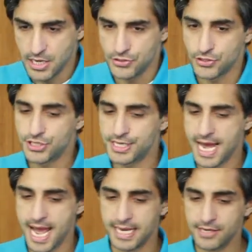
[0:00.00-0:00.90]
So
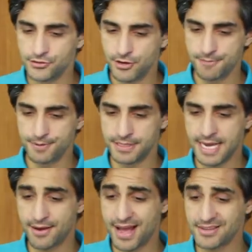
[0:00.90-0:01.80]
today, InterOpen
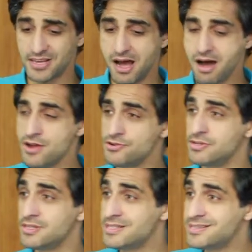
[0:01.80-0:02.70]
now has
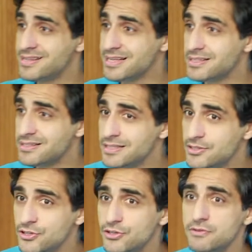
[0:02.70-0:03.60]

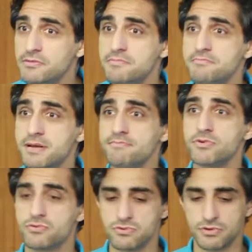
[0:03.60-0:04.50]
162
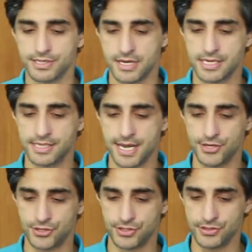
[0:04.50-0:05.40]
member
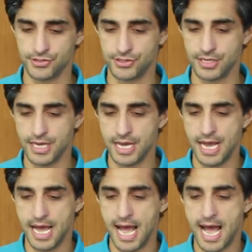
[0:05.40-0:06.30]
organisations
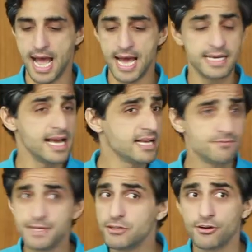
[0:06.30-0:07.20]
uh, and it has
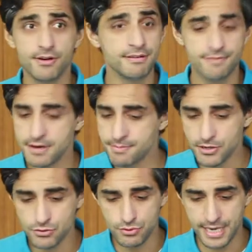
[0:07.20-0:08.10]
been growing very
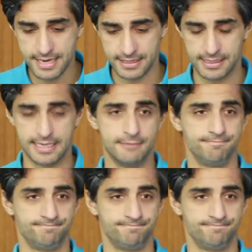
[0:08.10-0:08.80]
much organically.